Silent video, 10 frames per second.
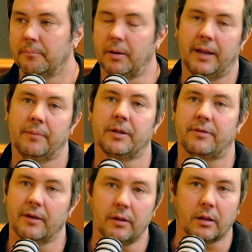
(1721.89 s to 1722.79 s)
but Emmett
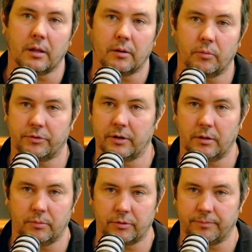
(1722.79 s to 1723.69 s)
Till was a
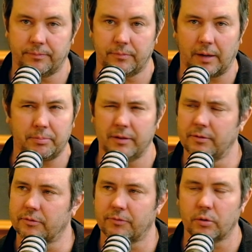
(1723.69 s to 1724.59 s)
was a I believe
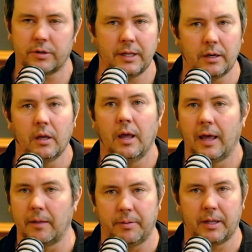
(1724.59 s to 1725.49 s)
he was 14
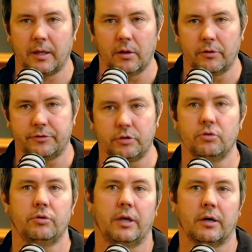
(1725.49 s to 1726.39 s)
had been killed
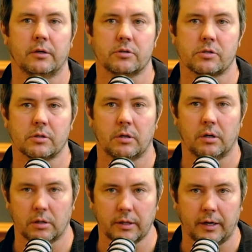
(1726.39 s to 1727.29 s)
two years
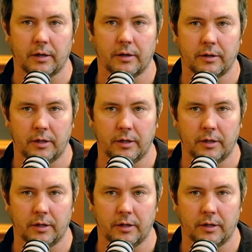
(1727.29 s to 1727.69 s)
earlier.